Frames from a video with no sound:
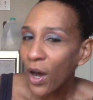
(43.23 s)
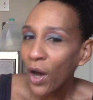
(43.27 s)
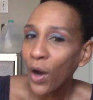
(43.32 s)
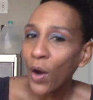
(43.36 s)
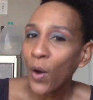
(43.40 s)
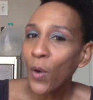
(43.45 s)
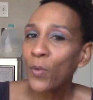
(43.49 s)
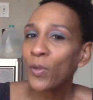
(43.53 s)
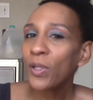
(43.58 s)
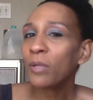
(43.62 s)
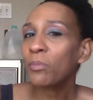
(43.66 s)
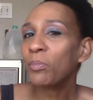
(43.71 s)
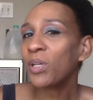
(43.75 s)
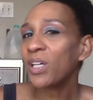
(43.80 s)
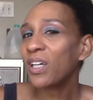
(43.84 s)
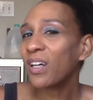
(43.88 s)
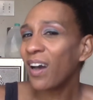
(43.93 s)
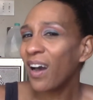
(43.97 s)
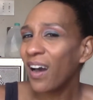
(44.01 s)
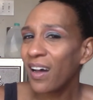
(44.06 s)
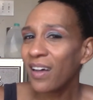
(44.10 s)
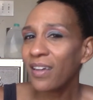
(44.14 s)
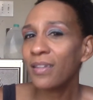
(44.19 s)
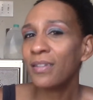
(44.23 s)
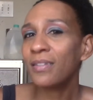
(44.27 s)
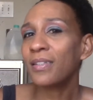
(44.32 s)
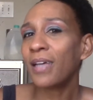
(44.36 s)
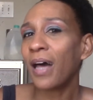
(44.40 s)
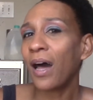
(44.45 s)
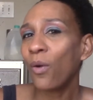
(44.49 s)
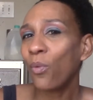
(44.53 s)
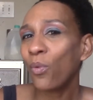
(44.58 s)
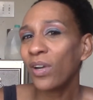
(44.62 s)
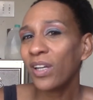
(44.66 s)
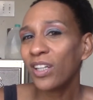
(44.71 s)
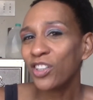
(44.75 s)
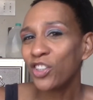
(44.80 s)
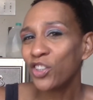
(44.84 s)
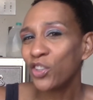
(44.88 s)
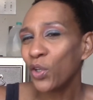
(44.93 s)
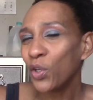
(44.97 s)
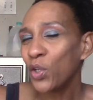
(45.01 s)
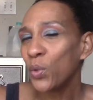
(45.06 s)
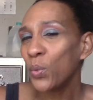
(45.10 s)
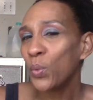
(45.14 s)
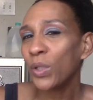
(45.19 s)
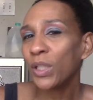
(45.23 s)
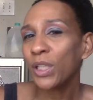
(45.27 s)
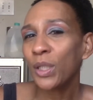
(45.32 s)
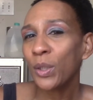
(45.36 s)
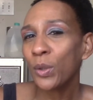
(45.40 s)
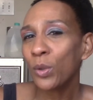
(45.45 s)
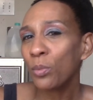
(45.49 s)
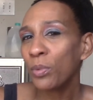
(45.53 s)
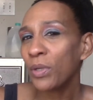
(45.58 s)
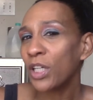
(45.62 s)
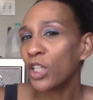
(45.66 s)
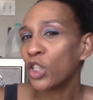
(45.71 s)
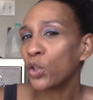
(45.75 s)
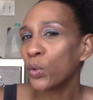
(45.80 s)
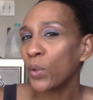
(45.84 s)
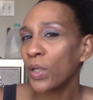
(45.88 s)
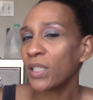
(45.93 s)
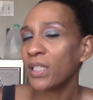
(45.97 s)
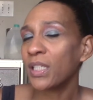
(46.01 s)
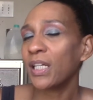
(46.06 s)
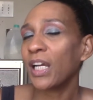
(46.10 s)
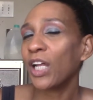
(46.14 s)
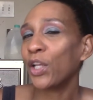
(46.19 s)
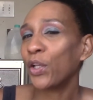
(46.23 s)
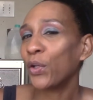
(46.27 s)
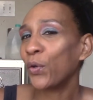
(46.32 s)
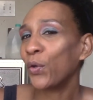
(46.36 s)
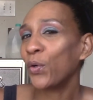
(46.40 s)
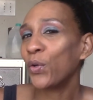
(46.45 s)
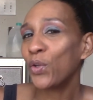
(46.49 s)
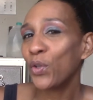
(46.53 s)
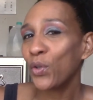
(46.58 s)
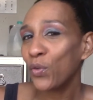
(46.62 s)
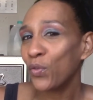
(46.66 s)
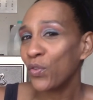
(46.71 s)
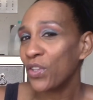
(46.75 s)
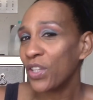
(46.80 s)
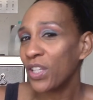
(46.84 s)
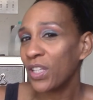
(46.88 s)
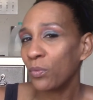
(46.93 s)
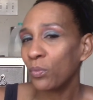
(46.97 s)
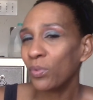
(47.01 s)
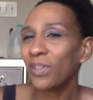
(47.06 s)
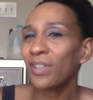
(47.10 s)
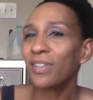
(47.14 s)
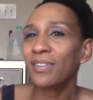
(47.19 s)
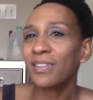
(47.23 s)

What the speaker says: only because I want to show you a little bit of tricks that I learned over well,